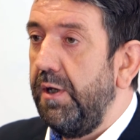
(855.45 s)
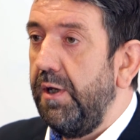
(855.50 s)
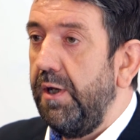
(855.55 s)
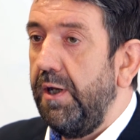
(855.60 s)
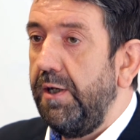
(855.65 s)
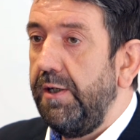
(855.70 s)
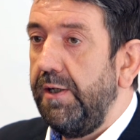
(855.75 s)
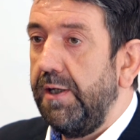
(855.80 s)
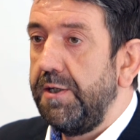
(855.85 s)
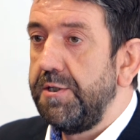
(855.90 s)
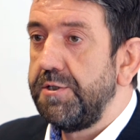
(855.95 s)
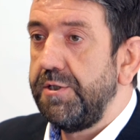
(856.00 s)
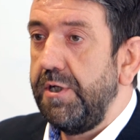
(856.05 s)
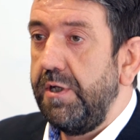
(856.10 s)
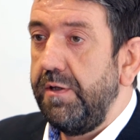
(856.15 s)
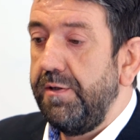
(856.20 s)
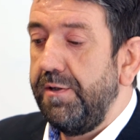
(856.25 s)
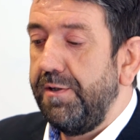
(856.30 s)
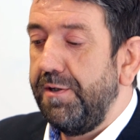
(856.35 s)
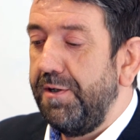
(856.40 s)
and lasts
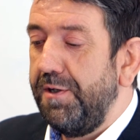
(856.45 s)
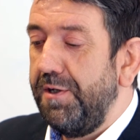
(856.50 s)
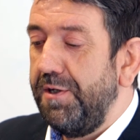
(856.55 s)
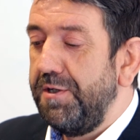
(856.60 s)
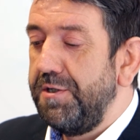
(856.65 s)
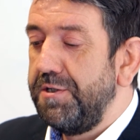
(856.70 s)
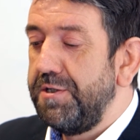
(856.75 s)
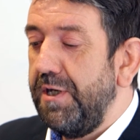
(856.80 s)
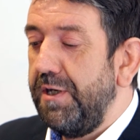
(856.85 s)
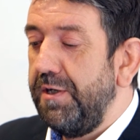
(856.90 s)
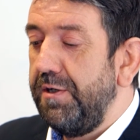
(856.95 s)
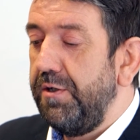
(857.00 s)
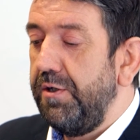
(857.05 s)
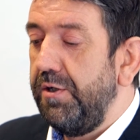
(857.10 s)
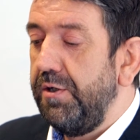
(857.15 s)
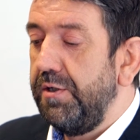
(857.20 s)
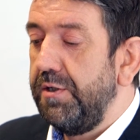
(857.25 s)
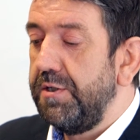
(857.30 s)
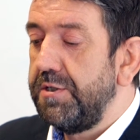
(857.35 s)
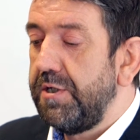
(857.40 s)
either 10
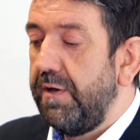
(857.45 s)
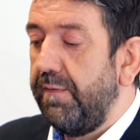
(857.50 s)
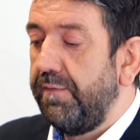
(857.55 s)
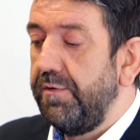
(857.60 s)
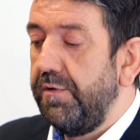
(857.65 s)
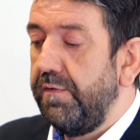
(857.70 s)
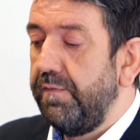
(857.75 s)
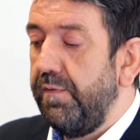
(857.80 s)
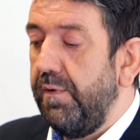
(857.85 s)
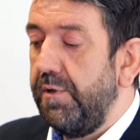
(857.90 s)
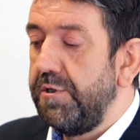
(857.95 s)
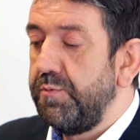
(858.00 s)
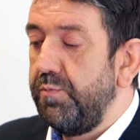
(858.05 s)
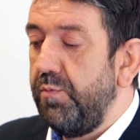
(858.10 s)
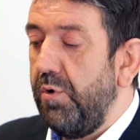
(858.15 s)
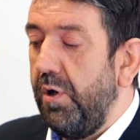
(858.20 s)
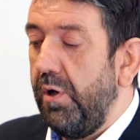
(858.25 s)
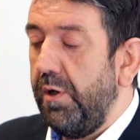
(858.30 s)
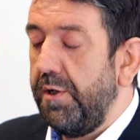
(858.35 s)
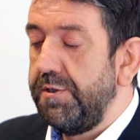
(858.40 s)
years after the first
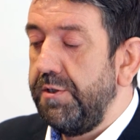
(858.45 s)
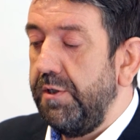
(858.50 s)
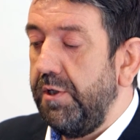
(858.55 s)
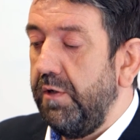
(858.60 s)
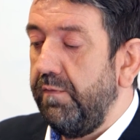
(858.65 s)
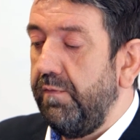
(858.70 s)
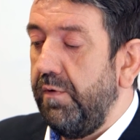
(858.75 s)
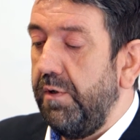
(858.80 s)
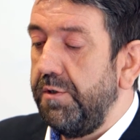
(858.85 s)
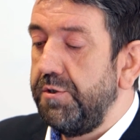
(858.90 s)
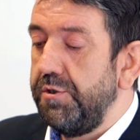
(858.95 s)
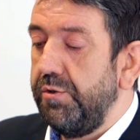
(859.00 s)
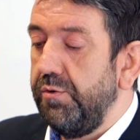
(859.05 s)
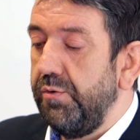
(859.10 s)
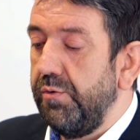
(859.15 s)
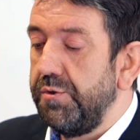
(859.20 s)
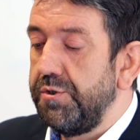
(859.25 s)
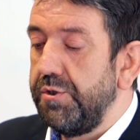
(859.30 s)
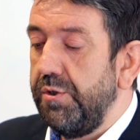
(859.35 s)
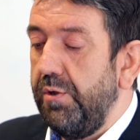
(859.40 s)
marketing of
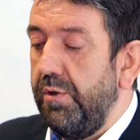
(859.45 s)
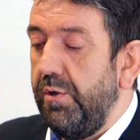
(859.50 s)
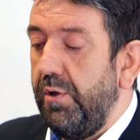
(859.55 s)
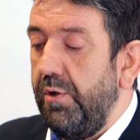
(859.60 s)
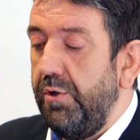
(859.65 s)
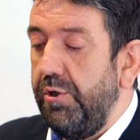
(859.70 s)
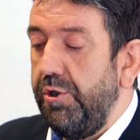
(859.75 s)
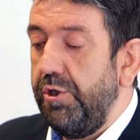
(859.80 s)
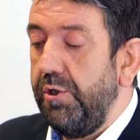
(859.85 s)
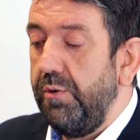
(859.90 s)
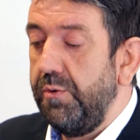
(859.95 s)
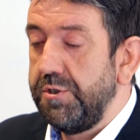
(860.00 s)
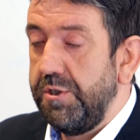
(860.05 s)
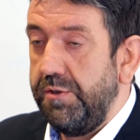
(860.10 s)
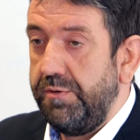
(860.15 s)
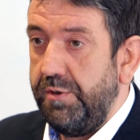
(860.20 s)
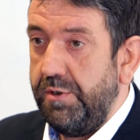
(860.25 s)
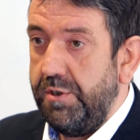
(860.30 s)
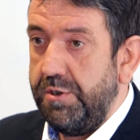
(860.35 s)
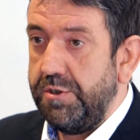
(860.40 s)
articles
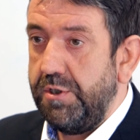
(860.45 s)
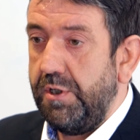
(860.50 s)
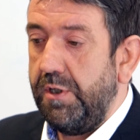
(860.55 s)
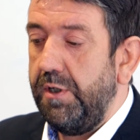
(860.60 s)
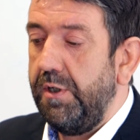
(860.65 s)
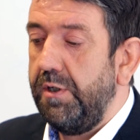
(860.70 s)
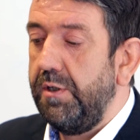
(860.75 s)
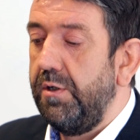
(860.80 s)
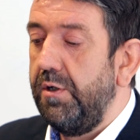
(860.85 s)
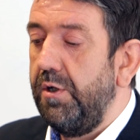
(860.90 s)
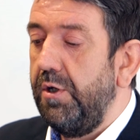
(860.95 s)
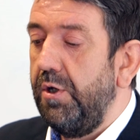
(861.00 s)
using the design